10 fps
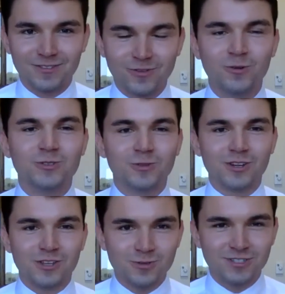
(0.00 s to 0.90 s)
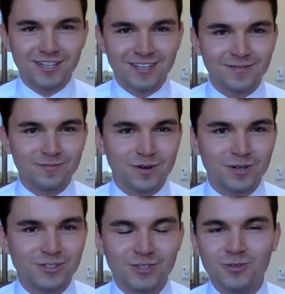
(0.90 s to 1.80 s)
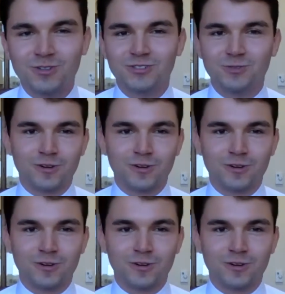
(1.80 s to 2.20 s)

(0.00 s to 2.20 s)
folks who are using bird scooters.